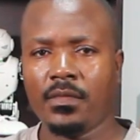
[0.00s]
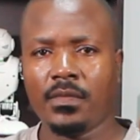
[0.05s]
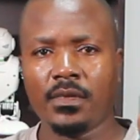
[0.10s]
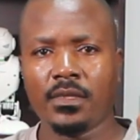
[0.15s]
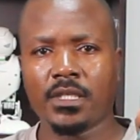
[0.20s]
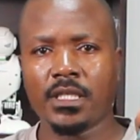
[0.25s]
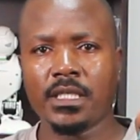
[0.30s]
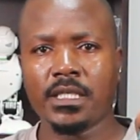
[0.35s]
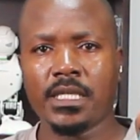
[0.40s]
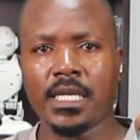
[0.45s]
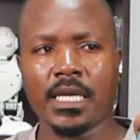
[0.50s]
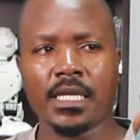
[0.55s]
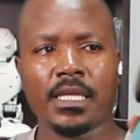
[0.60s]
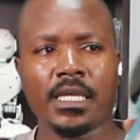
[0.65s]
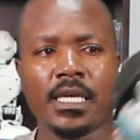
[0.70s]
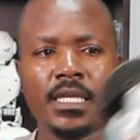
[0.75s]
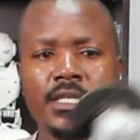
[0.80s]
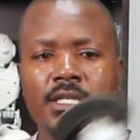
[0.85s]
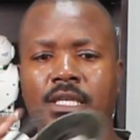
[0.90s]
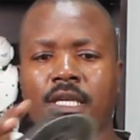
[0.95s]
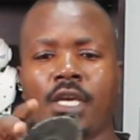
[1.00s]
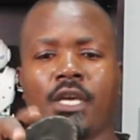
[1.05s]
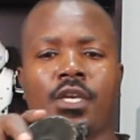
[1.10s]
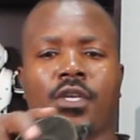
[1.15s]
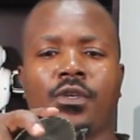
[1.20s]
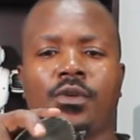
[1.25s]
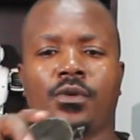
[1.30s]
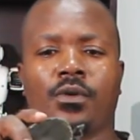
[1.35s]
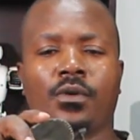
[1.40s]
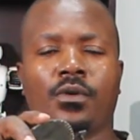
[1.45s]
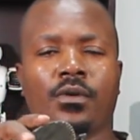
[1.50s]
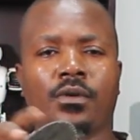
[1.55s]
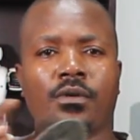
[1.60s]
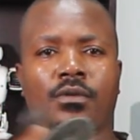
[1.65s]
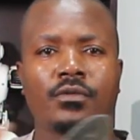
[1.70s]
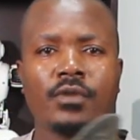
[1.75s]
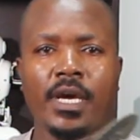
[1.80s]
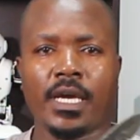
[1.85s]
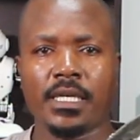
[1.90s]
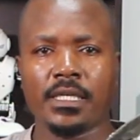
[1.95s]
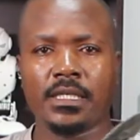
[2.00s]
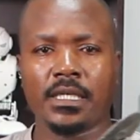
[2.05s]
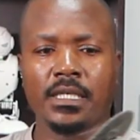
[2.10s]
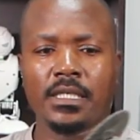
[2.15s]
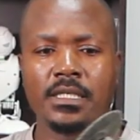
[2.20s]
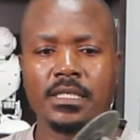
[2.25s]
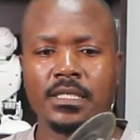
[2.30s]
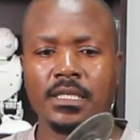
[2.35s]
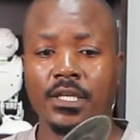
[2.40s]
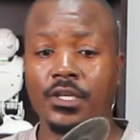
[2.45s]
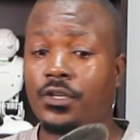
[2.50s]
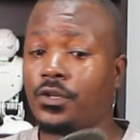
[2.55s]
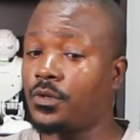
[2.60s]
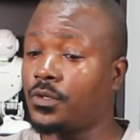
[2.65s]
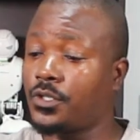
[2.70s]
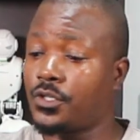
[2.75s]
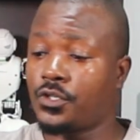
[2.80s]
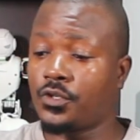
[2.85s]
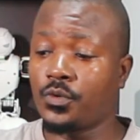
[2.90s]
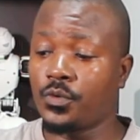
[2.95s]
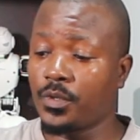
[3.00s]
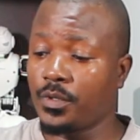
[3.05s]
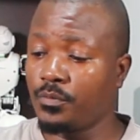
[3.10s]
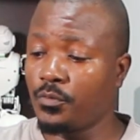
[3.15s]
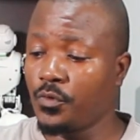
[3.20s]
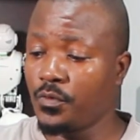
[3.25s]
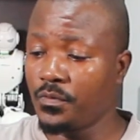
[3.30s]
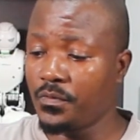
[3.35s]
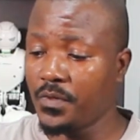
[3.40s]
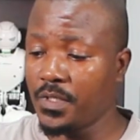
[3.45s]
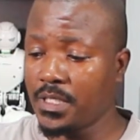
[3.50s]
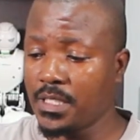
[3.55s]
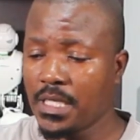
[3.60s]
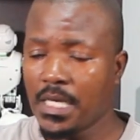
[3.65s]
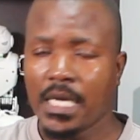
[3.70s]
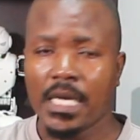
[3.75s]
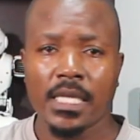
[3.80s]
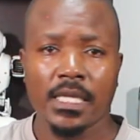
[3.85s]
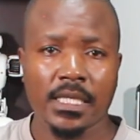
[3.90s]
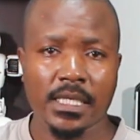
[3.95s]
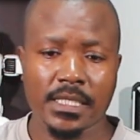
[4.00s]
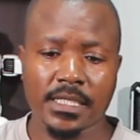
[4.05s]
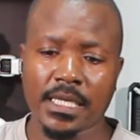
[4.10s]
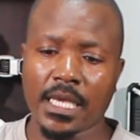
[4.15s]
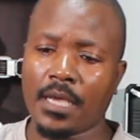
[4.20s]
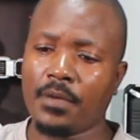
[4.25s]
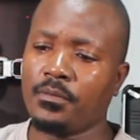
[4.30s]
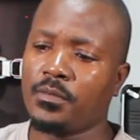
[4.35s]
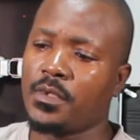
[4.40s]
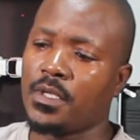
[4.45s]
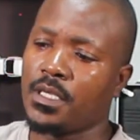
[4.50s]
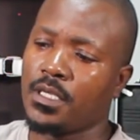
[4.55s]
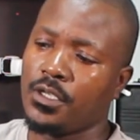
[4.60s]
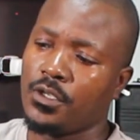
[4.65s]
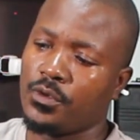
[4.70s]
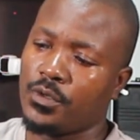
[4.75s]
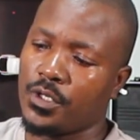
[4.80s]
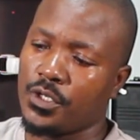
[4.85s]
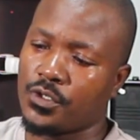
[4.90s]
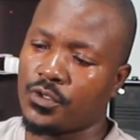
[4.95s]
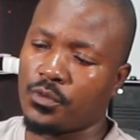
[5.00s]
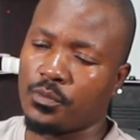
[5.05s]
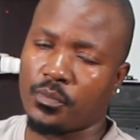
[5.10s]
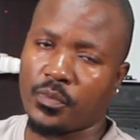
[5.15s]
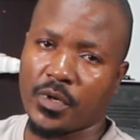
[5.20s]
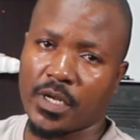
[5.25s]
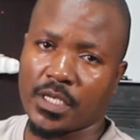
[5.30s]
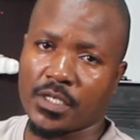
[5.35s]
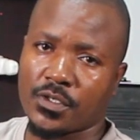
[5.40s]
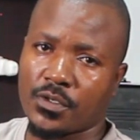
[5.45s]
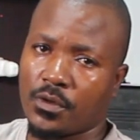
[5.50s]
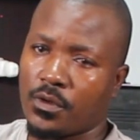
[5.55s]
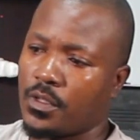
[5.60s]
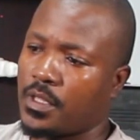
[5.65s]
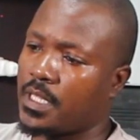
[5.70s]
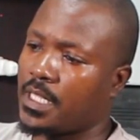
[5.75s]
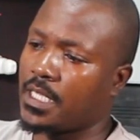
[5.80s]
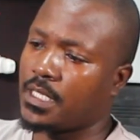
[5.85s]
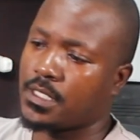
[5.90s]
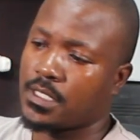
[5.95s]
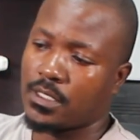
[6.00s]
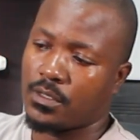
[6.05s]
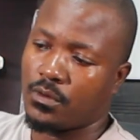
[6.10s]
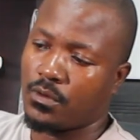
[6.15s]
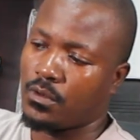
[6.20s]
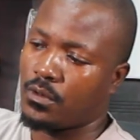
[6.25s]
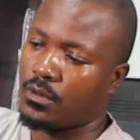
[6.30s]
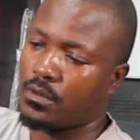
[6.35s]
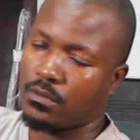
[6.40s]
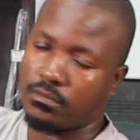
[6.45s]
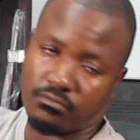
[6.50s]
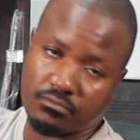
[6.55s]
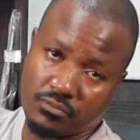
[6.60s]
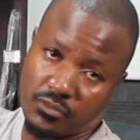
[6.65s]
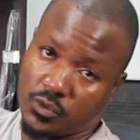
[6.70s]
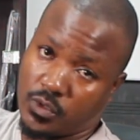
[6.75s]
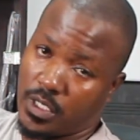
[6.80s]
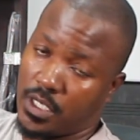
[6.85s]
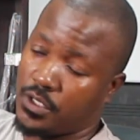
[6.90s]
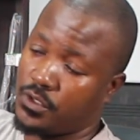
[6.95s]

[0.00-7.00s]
just like that your grinder is secured. To remove it, the same thing, you need to press on that, or you can